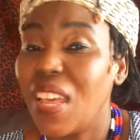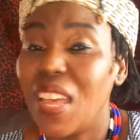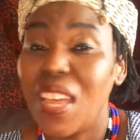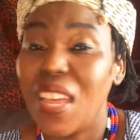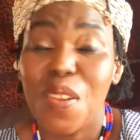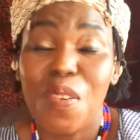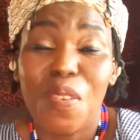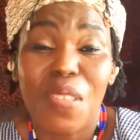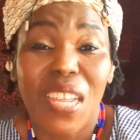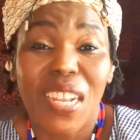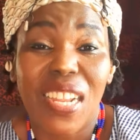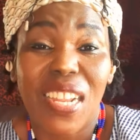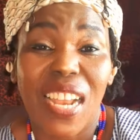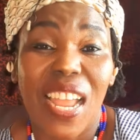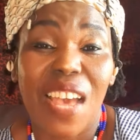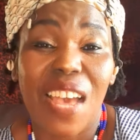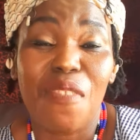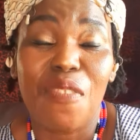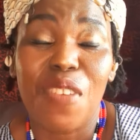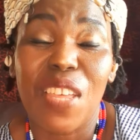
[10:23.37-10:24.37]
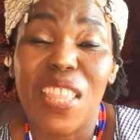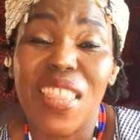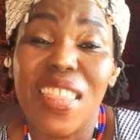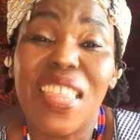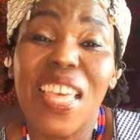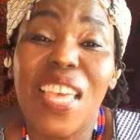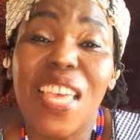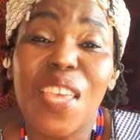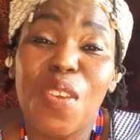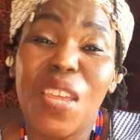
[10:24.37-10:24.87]
I know that I love you and
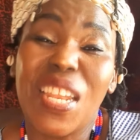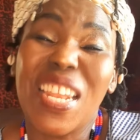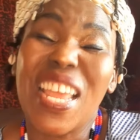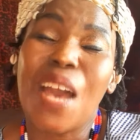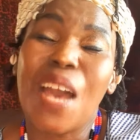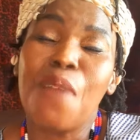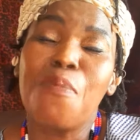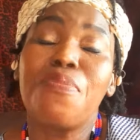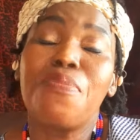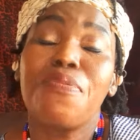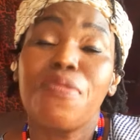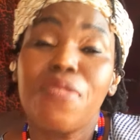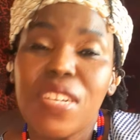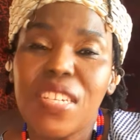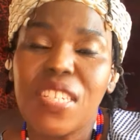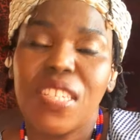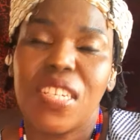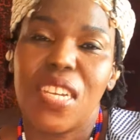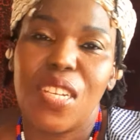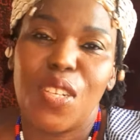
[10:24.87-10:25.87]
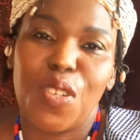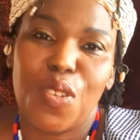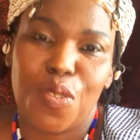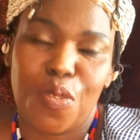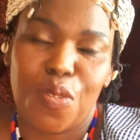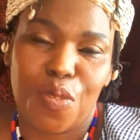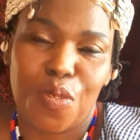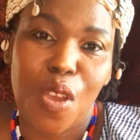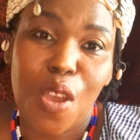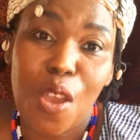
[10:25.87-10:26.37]
thank you and appreciate
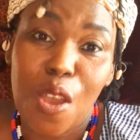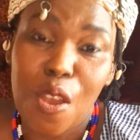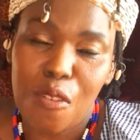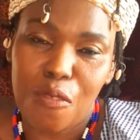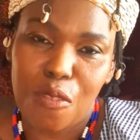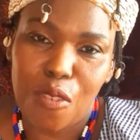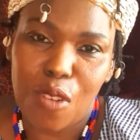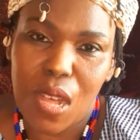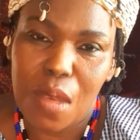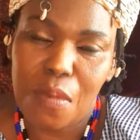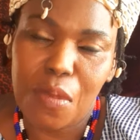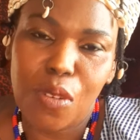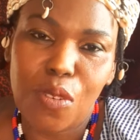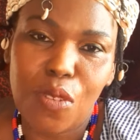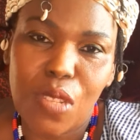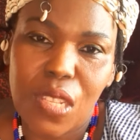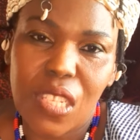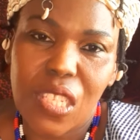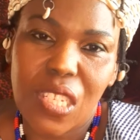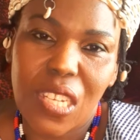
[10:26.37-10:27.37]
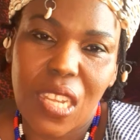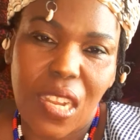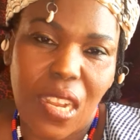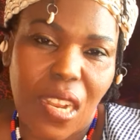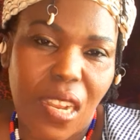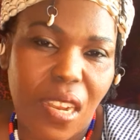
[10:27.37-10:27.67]
you for coming to this channel.